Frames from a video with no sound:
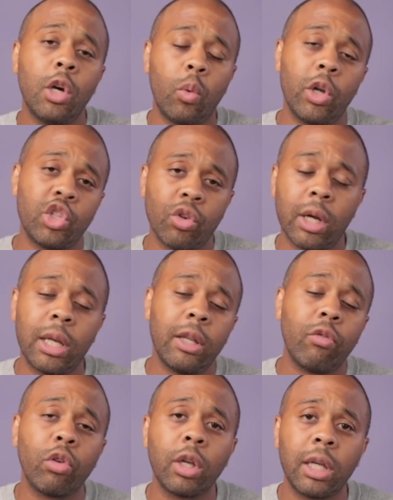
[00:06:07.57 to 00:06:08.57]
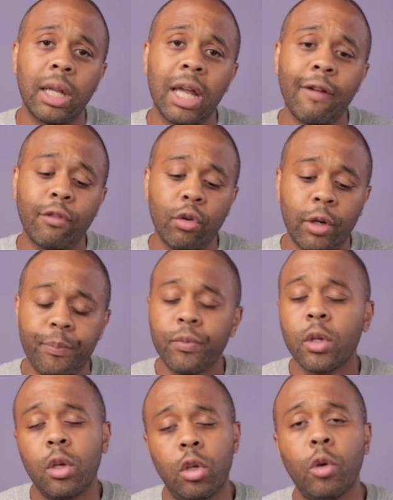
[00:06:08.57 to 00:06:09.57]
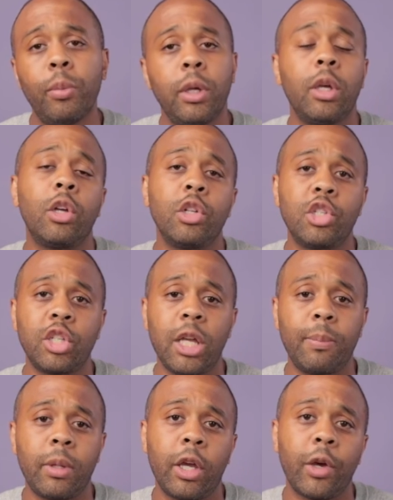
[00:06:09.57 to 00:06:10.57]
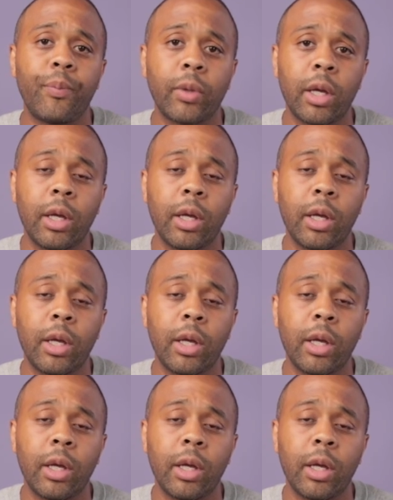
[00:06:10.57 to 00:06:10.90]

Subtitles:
where you're trying to really get after it, you'll be in good shape there.